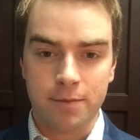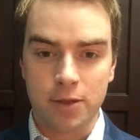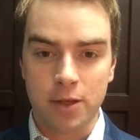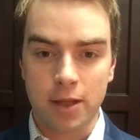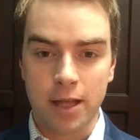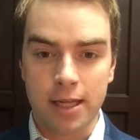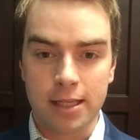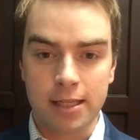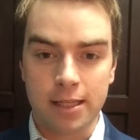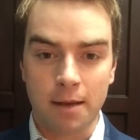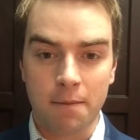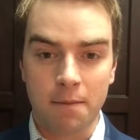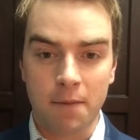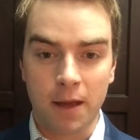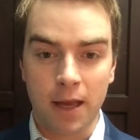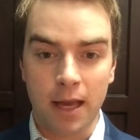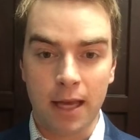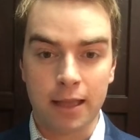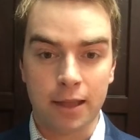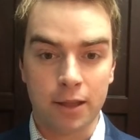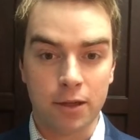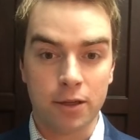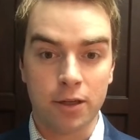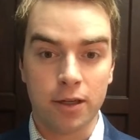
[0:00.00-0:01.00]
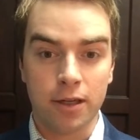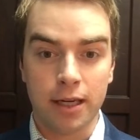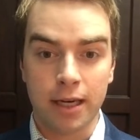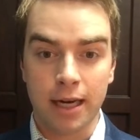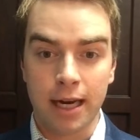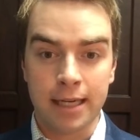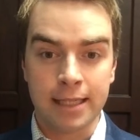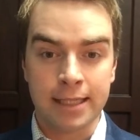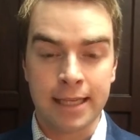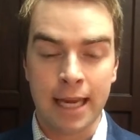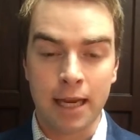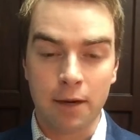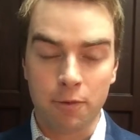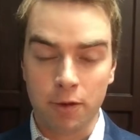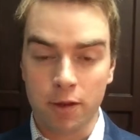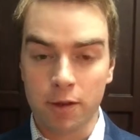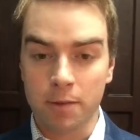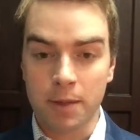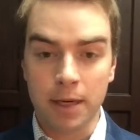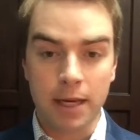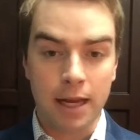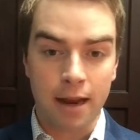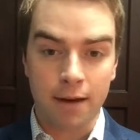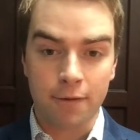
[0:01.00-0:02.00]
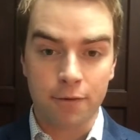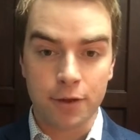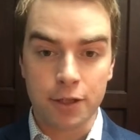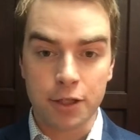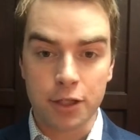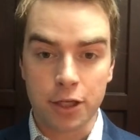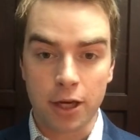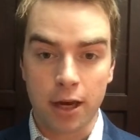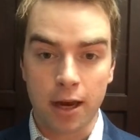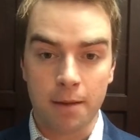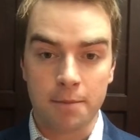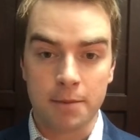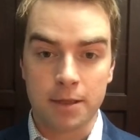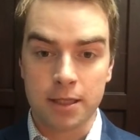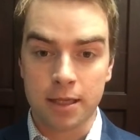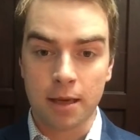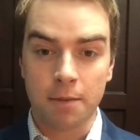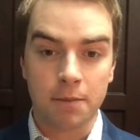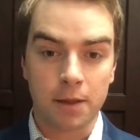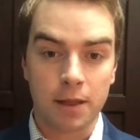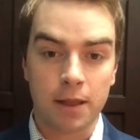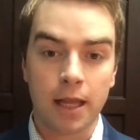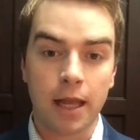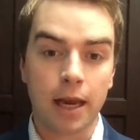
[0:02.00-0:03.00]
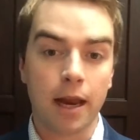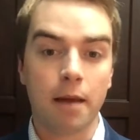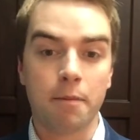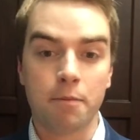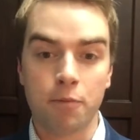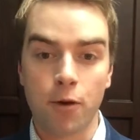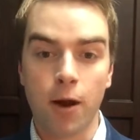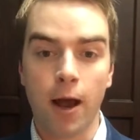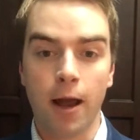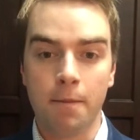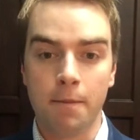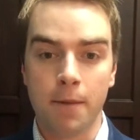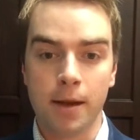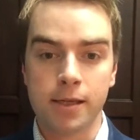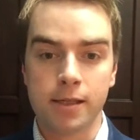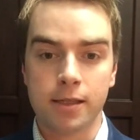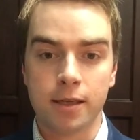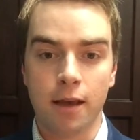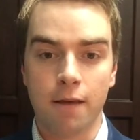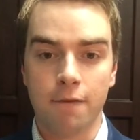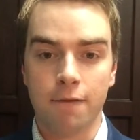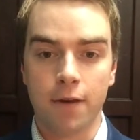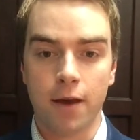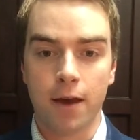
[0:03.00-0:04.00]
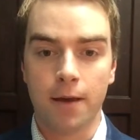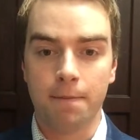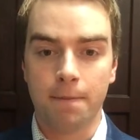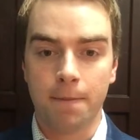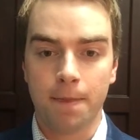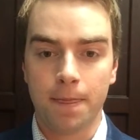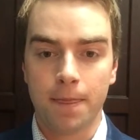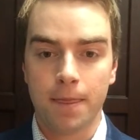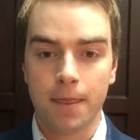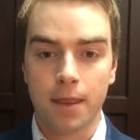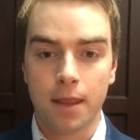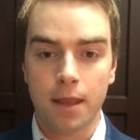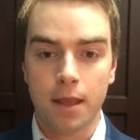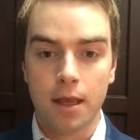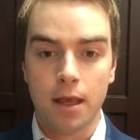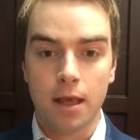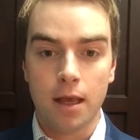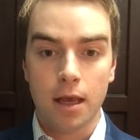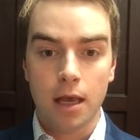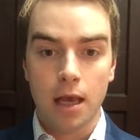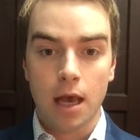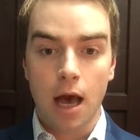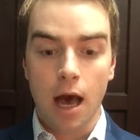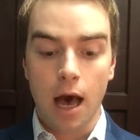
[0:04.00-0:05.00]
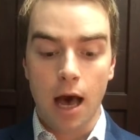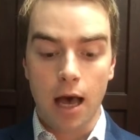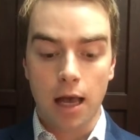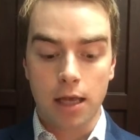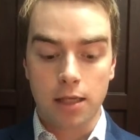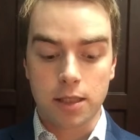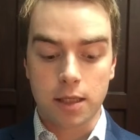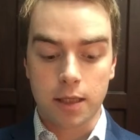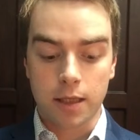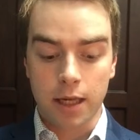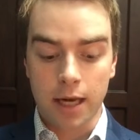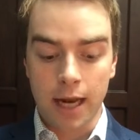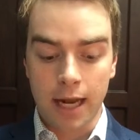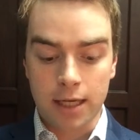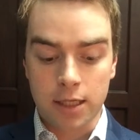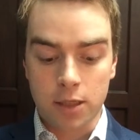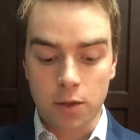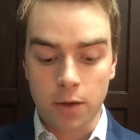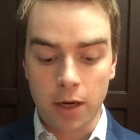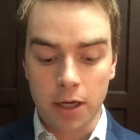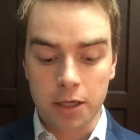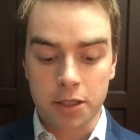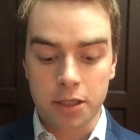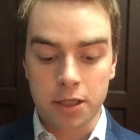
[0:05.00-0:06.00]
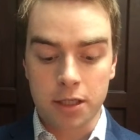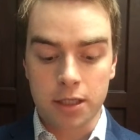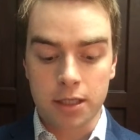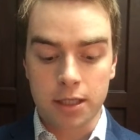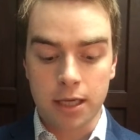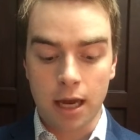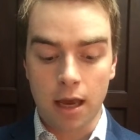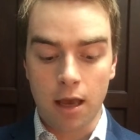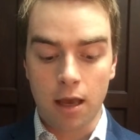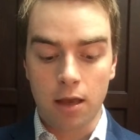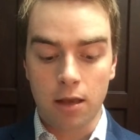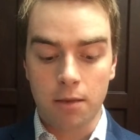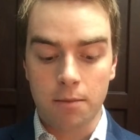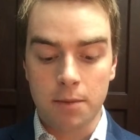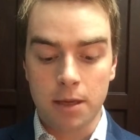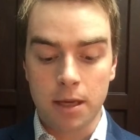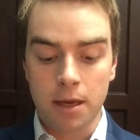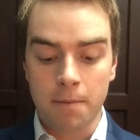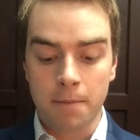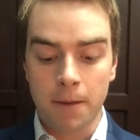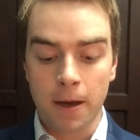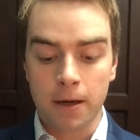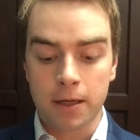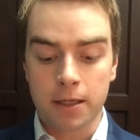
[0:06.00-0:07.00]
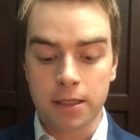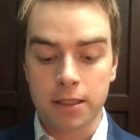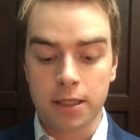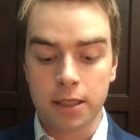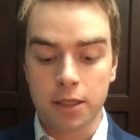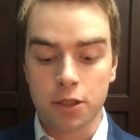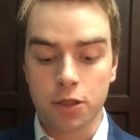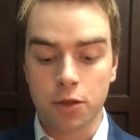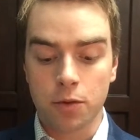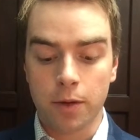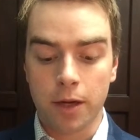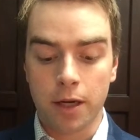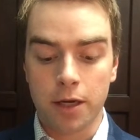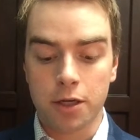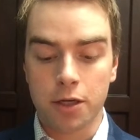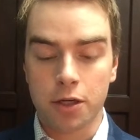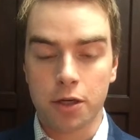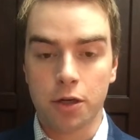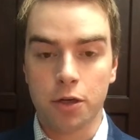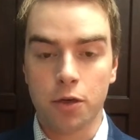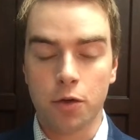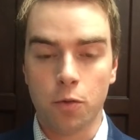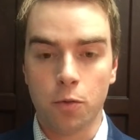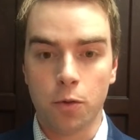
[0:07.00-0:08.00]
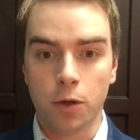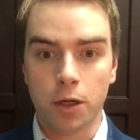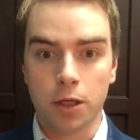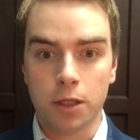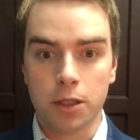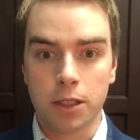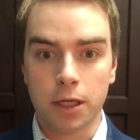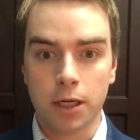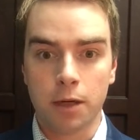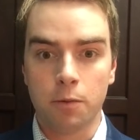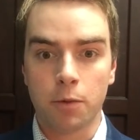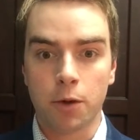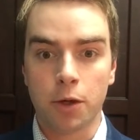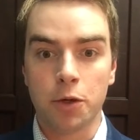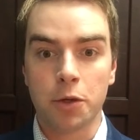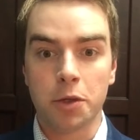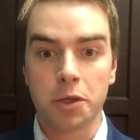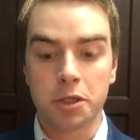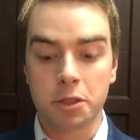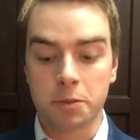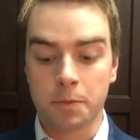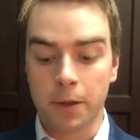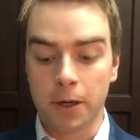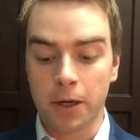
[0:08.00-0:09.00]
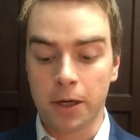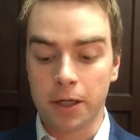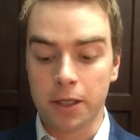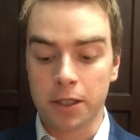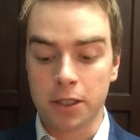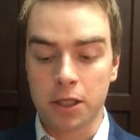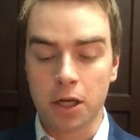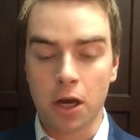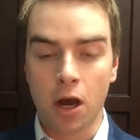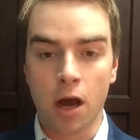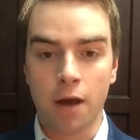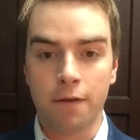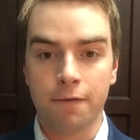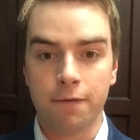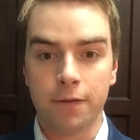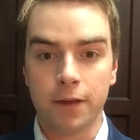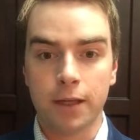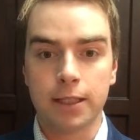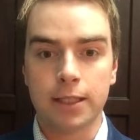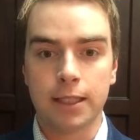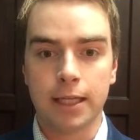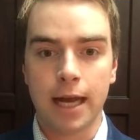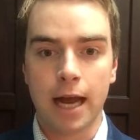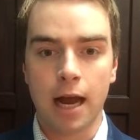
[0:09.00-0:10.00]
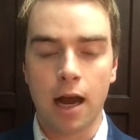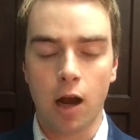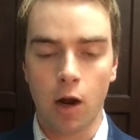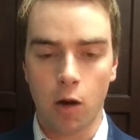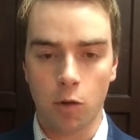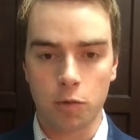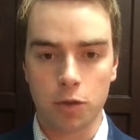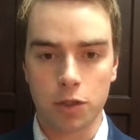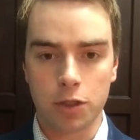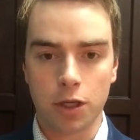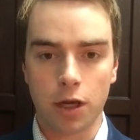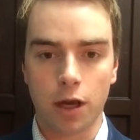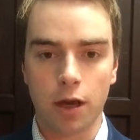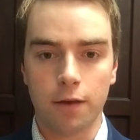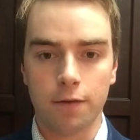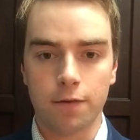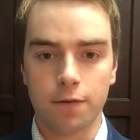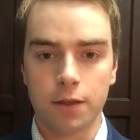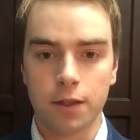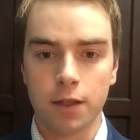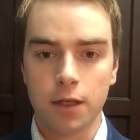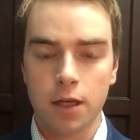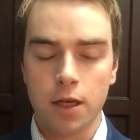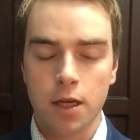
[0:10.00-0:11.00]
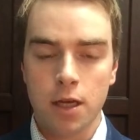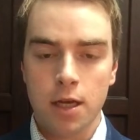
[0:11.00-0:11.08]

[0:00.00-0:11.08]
So that's something I learned and I take with me to every job and something that I pride myself on. So the next question is, tell me about a situation you worked in where you experienced conflict and how it resolved.